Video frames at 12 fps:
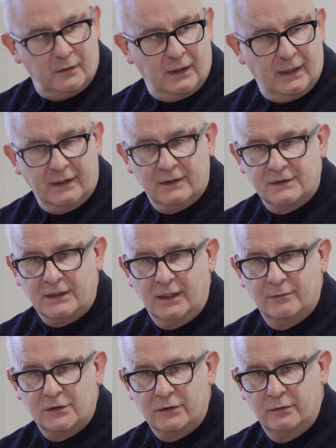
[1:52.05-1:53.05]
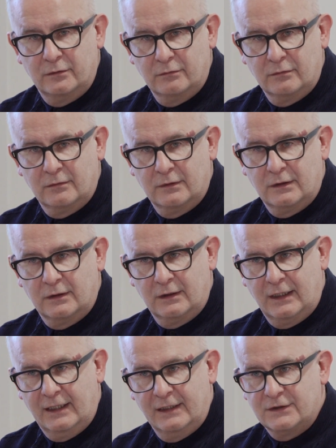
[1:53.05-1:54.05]
had the time to
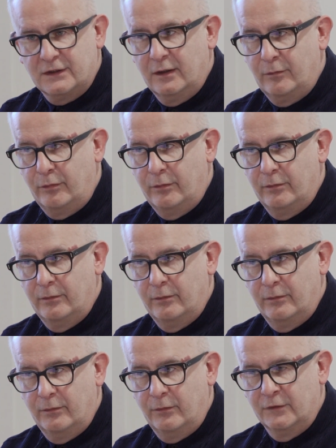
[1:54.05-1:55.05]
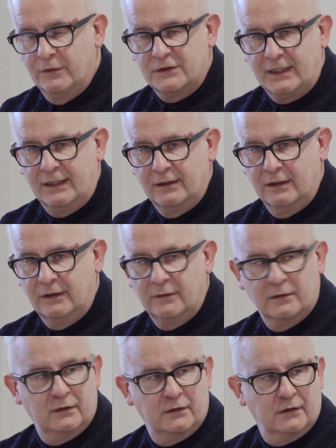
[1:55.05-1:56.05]
get it into their understanding,
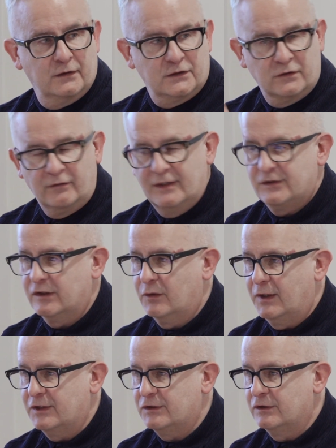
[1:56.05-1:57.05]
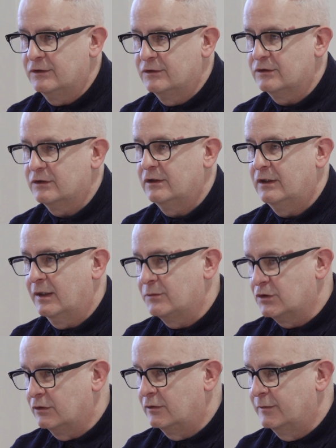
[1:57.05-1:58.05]
to have asked the questions and
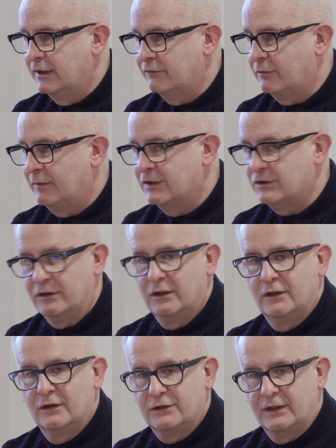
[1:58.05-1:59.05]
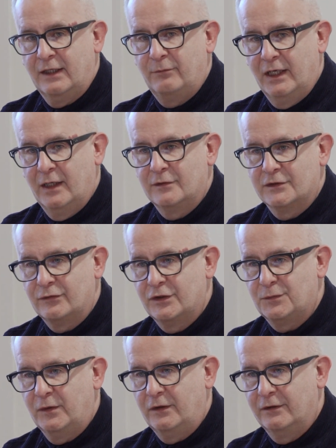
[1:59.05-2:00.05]
absorb the information, to then be able to
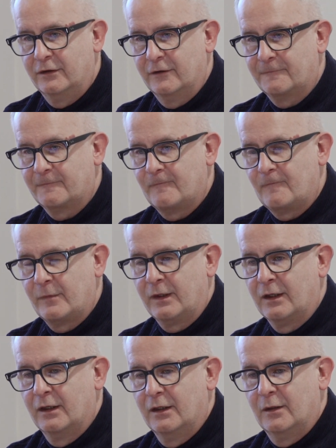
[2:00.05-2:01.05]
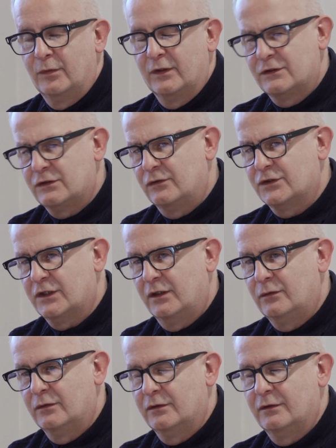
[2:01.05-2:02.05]
respond. But there's
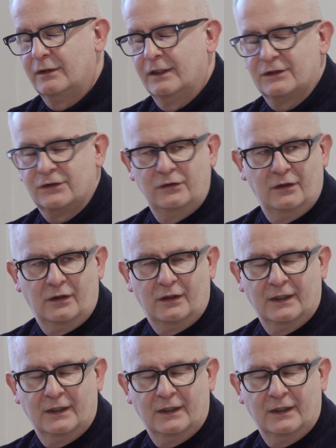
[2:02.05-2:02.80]
also, it's not